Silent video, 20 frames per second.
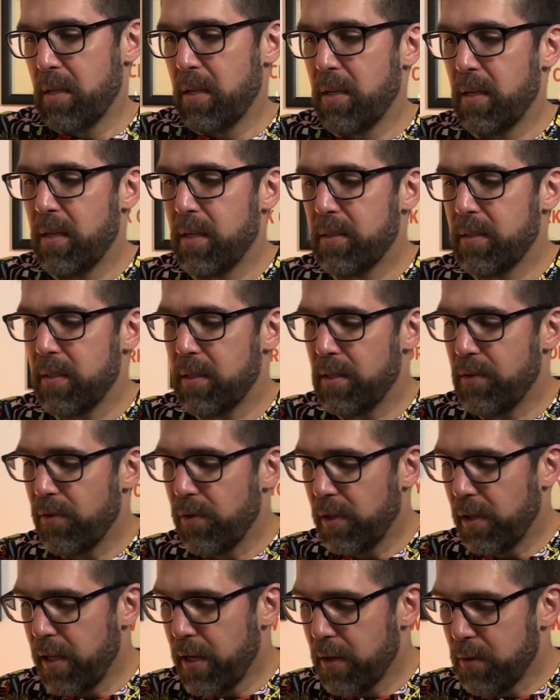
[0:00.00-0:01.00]
it's in
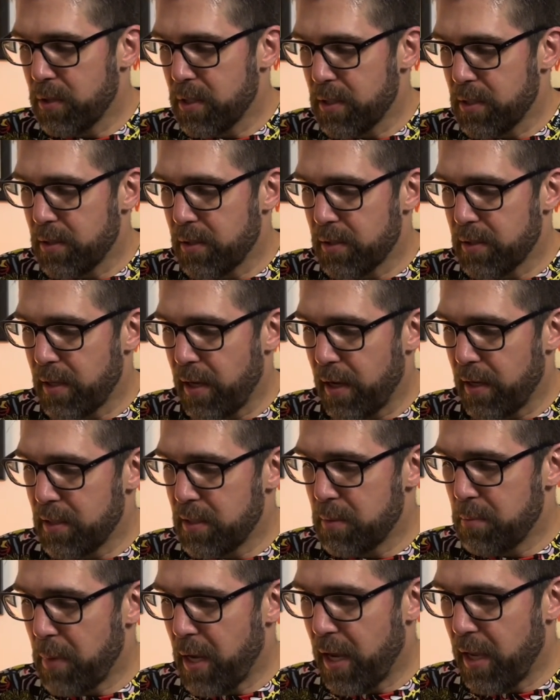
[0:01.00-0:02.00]
different languages. Looks like
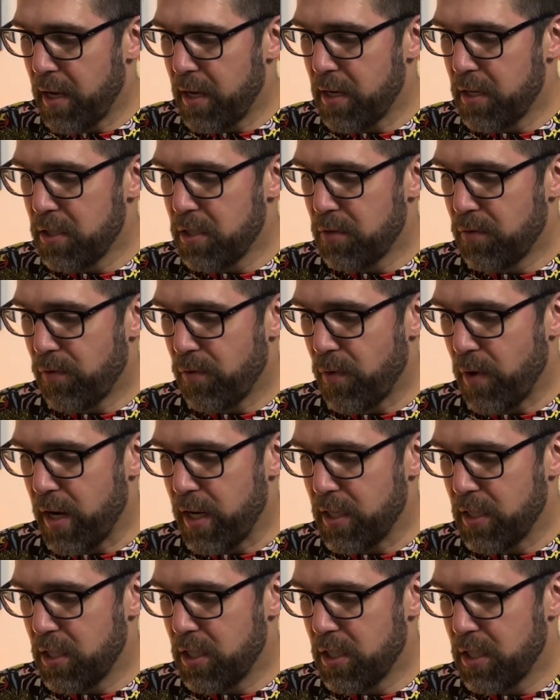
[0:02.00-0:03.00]
Spanish,
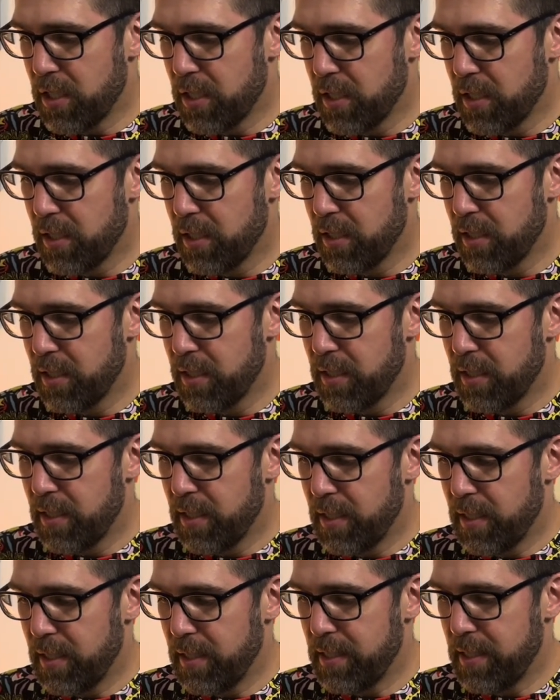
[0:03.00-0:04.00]
French,
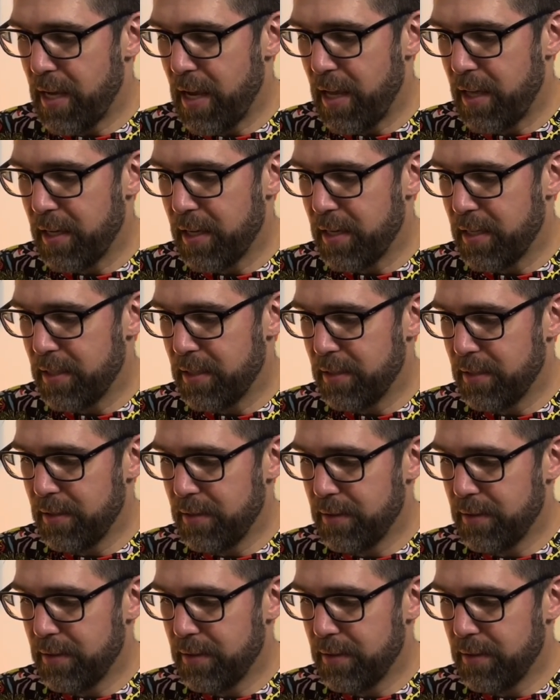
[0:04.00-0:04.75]
Italian.